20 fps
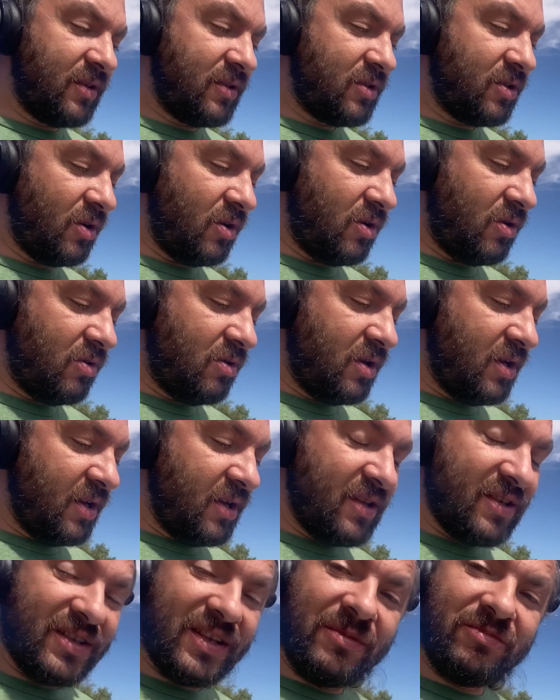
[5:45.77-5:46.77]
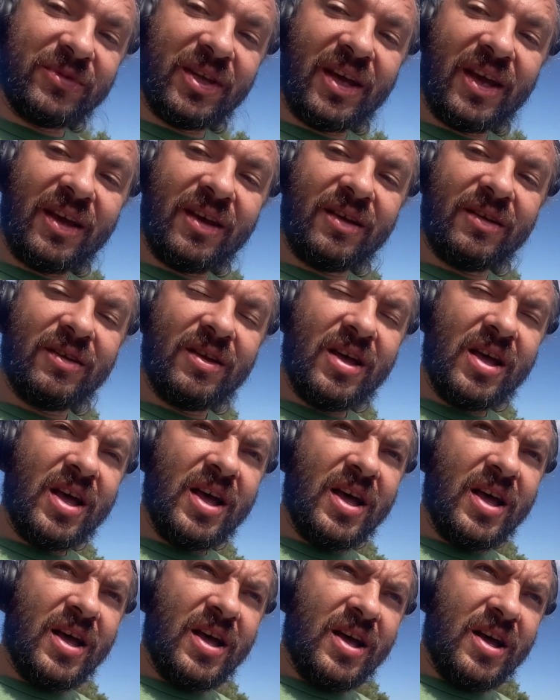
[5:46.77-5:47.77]
So something
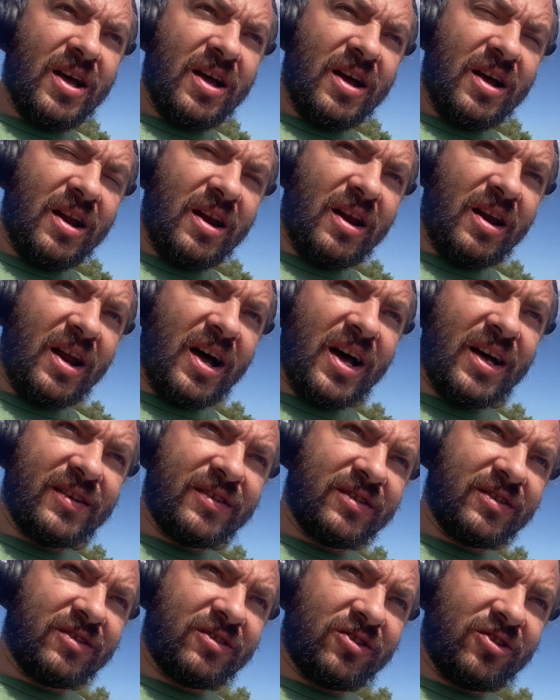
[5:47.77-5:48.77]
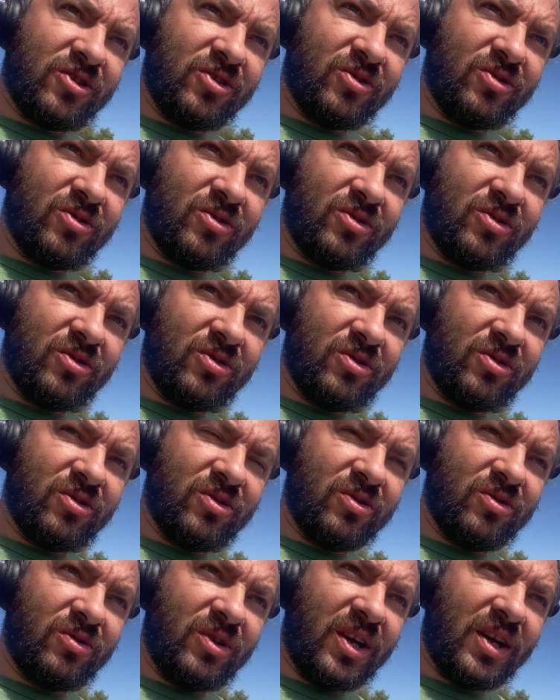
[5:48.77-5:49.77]
last
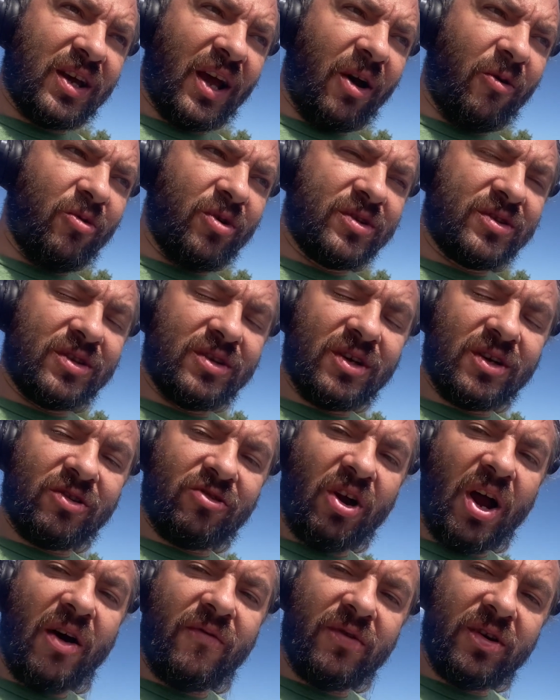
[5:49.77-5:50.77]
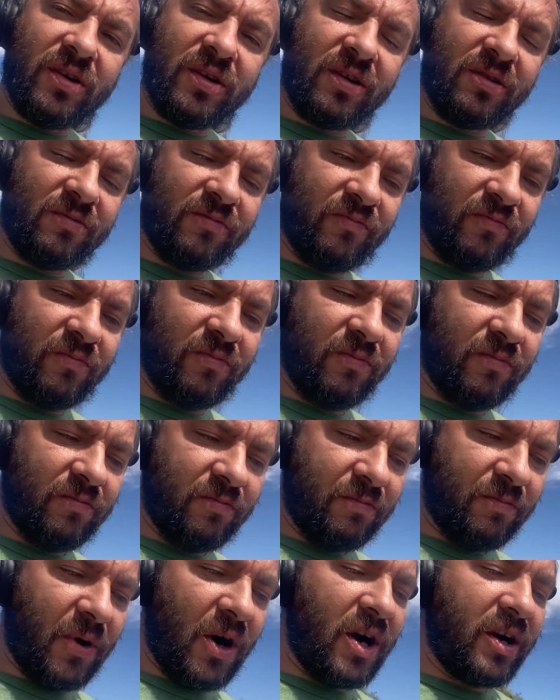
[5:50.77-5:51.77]
2 weeks I was in a gravel
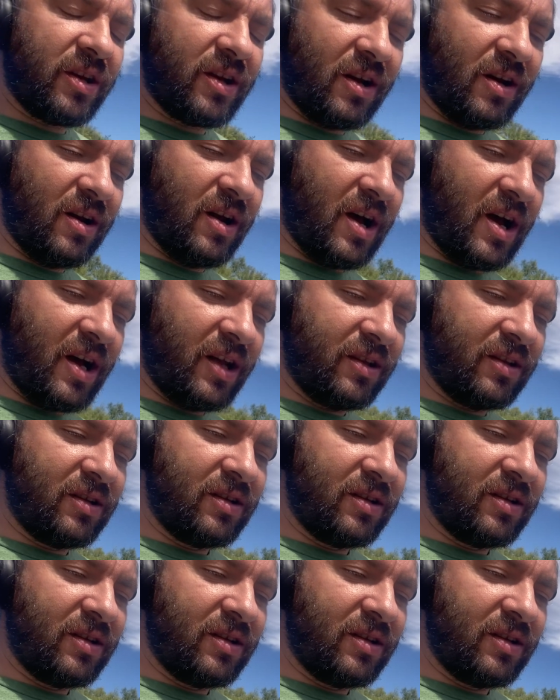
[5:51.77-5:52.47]
parking lot,